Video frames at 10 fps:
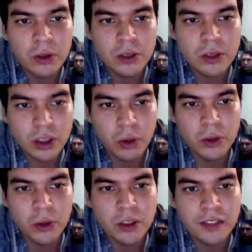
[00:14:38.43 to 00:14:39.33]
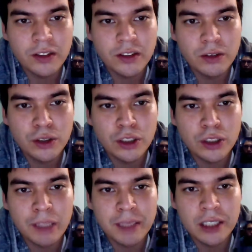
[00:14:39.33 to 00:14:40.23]
scores of students
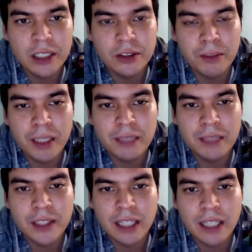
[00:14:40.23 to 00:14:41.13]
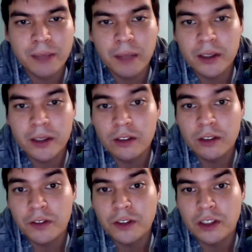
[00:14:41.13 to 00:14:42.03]
admitted to a medium-sized public
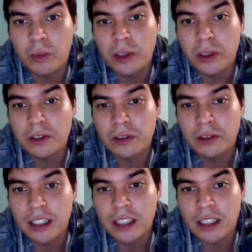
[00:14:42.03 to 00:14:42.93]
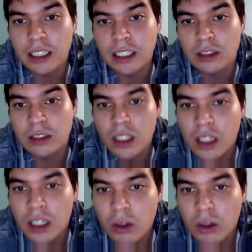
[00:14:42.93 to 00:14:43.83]
university in the Western United States
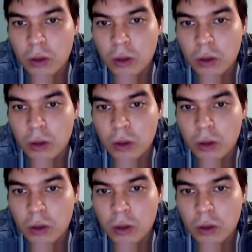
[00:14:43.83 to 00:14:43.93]
were